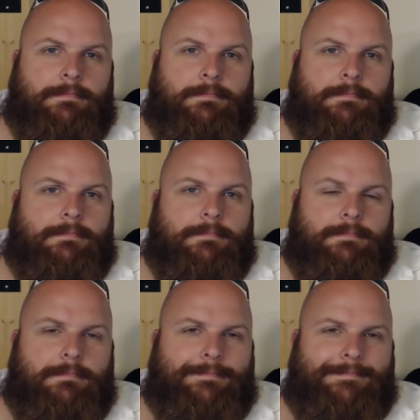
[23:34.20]

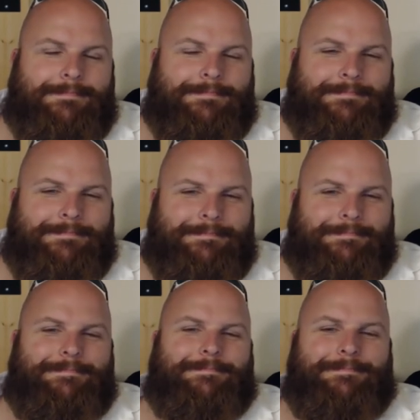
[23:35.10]

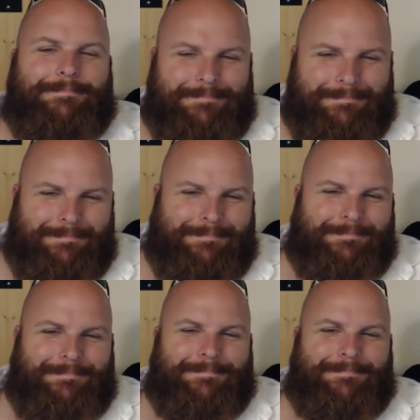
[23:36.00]

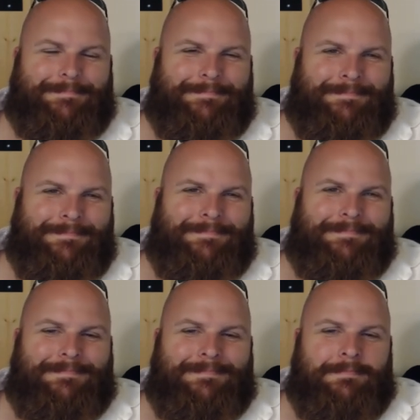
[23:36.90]

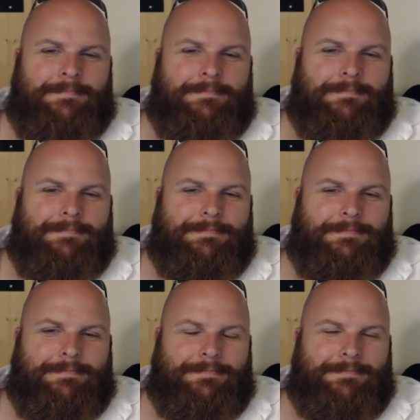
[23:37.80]

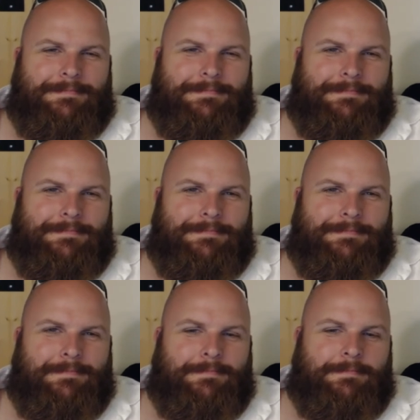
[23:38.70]

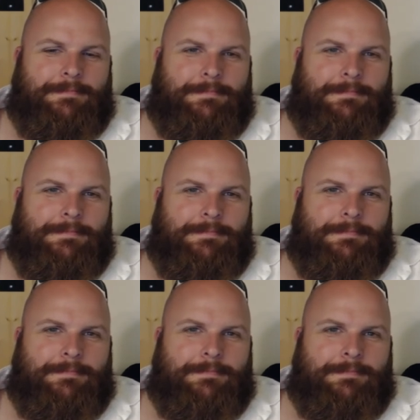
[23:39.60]

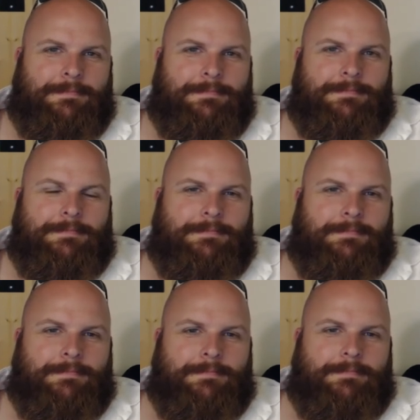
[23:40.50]

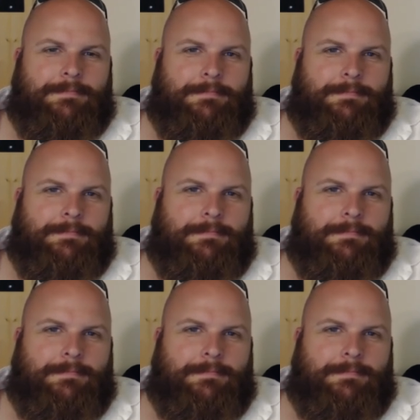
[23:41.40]
This person isn't speaking.